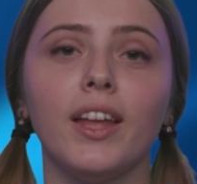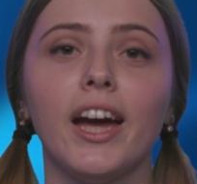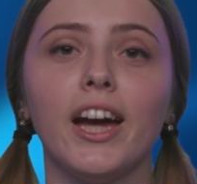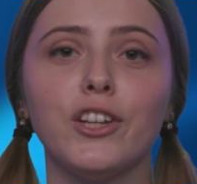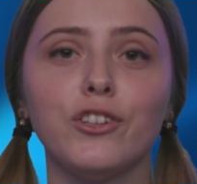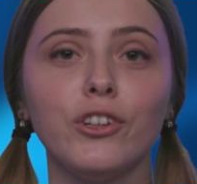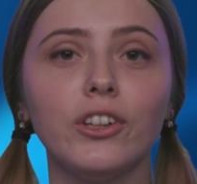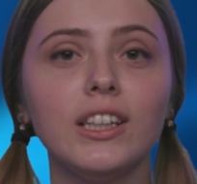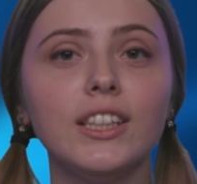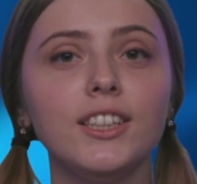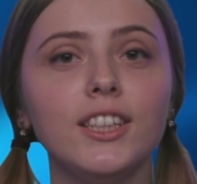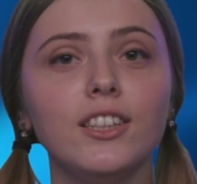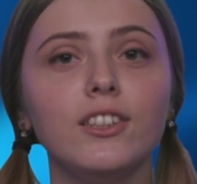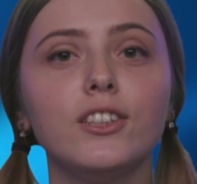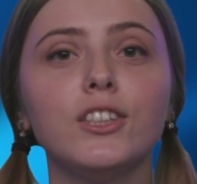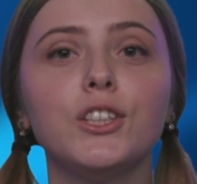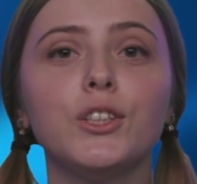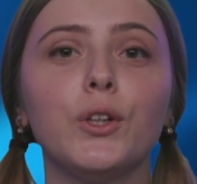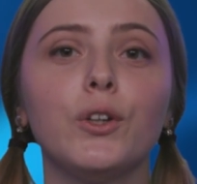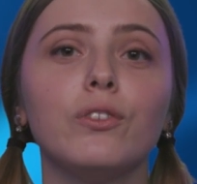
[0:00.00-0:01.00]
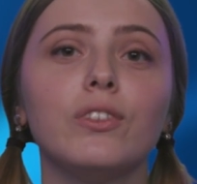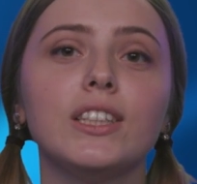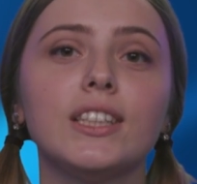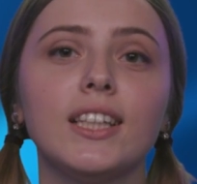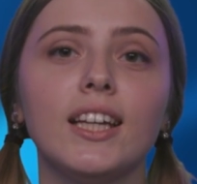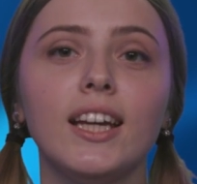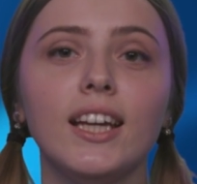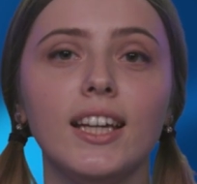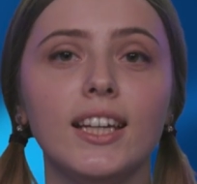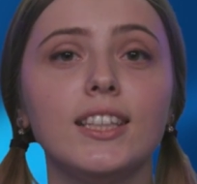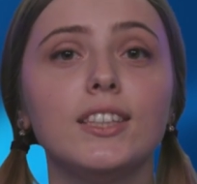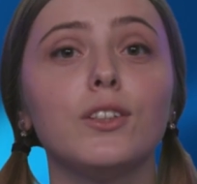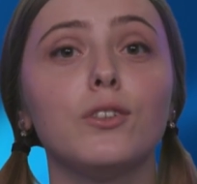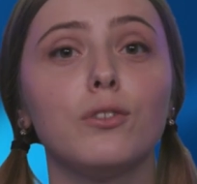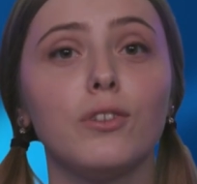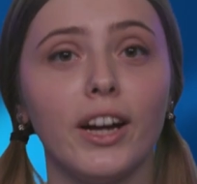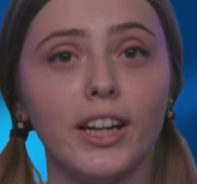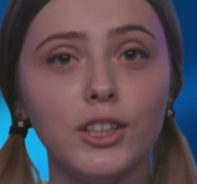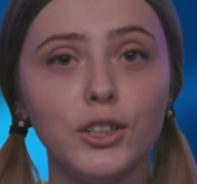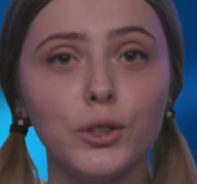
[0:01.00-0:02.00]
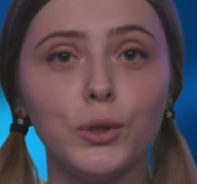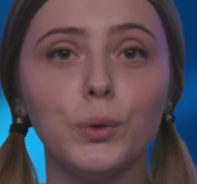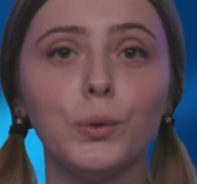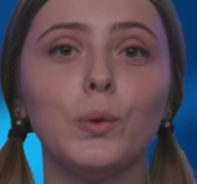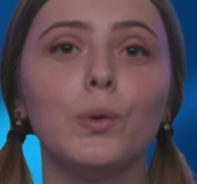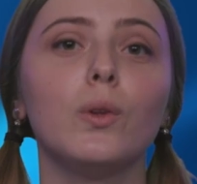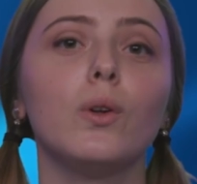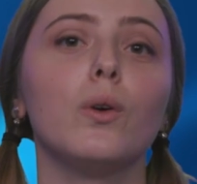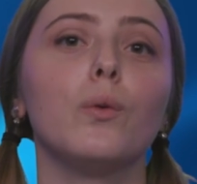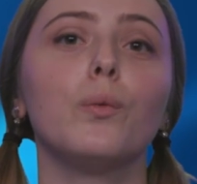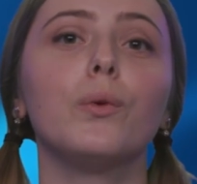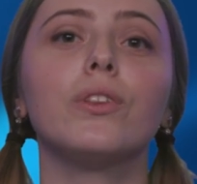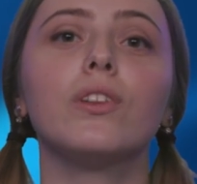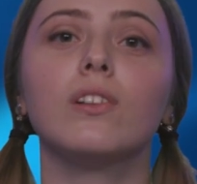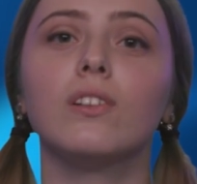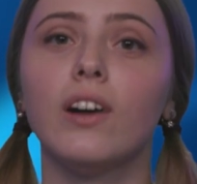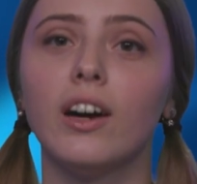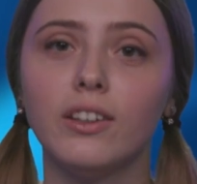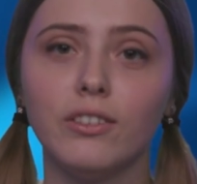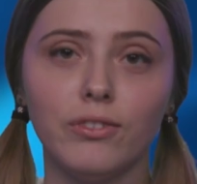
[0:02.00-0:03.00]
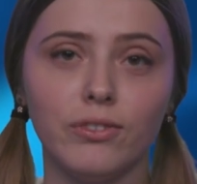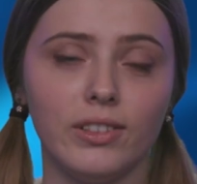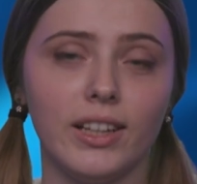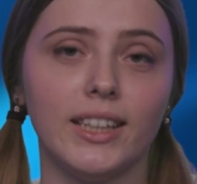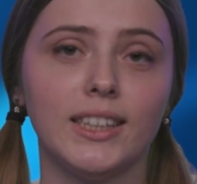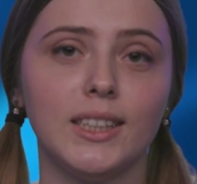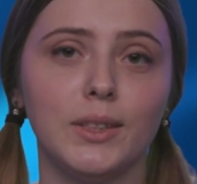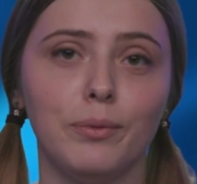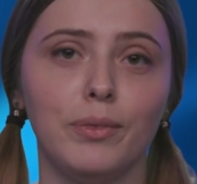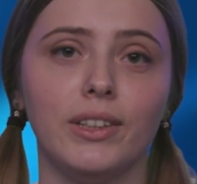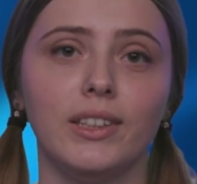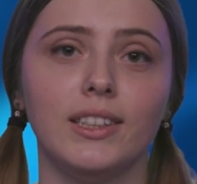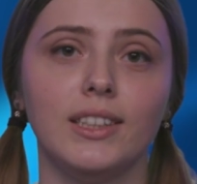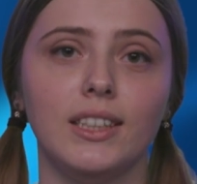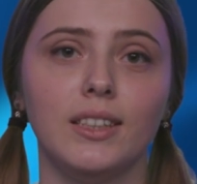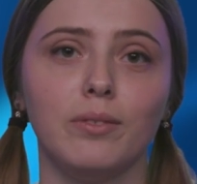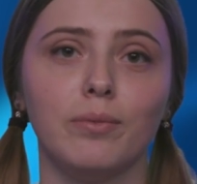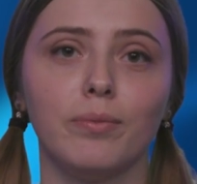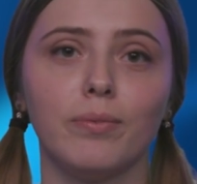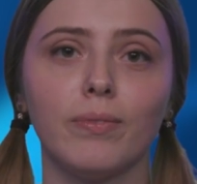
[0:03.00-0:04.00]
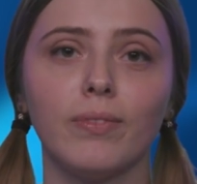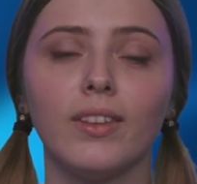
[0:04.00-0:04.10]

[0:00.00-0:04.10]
Azure Container Service is a right tool with a lot of flexibility.